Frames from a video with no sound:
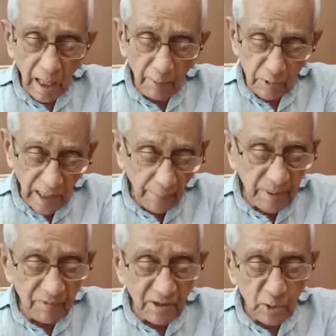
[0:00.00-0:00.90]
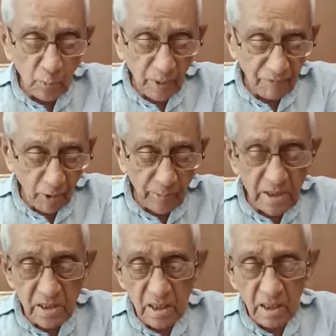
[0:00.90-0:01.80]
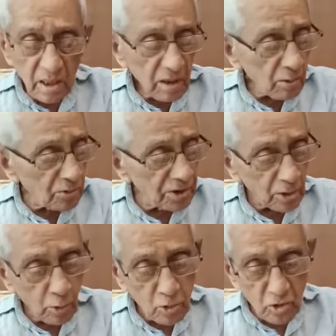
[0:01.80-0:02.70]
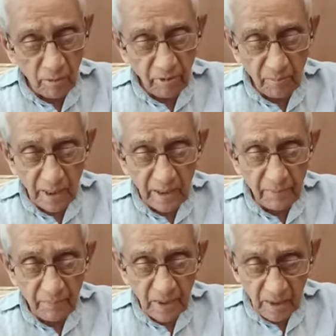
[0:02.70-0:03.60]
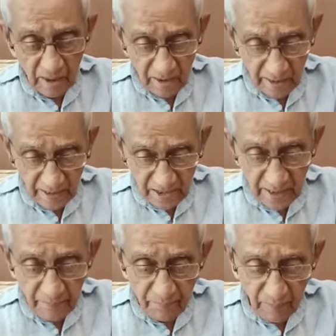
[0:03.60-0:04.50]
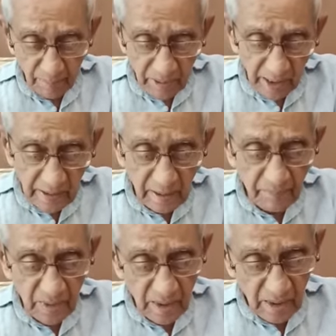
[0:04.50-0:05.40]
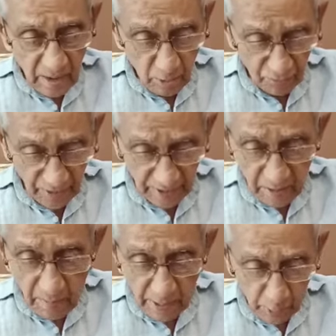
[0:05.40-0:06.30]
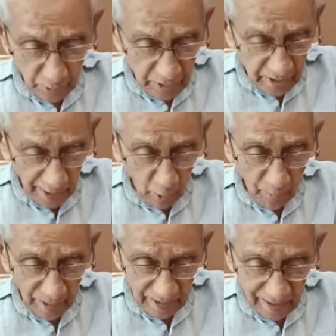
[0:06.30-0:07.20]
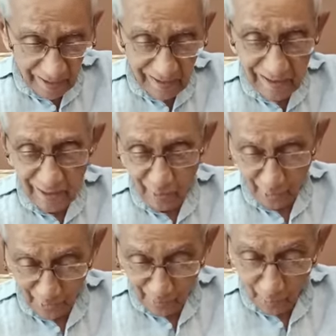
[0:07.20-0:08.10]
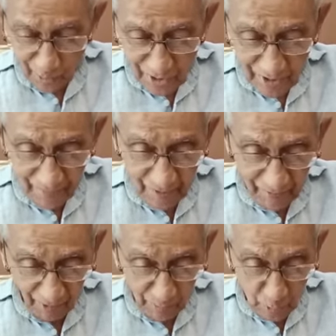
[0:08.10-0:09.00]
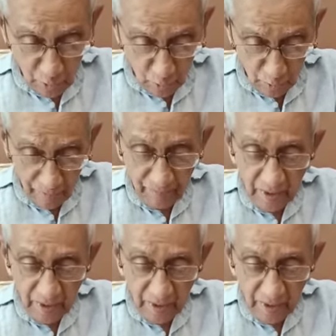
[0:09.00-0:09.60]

I was happy with your performance. You did a good job of my testing, my blood. You've taken my urine and I hope I'll get a good report from you soon.